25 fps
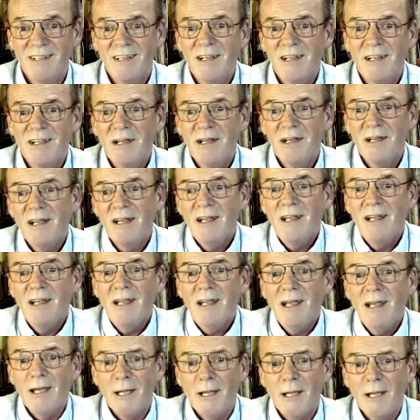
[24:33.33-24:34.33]

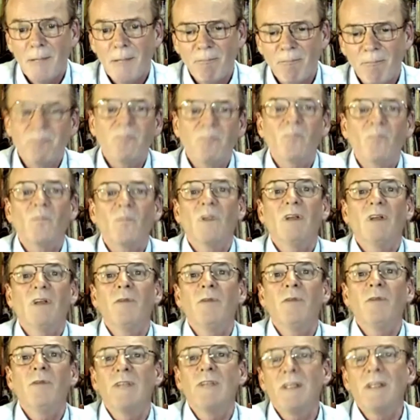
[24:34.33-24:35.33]
Of course, as a
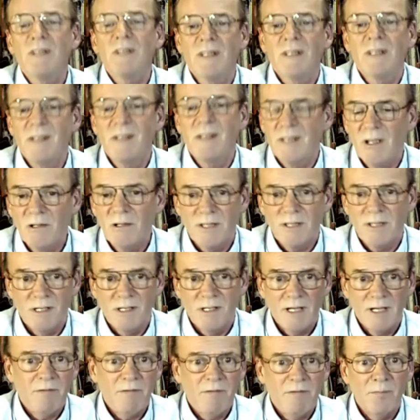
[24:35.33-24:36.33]
consultant, if you've messed
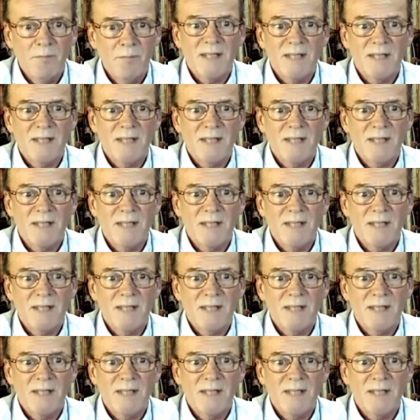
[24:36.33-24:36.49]
up,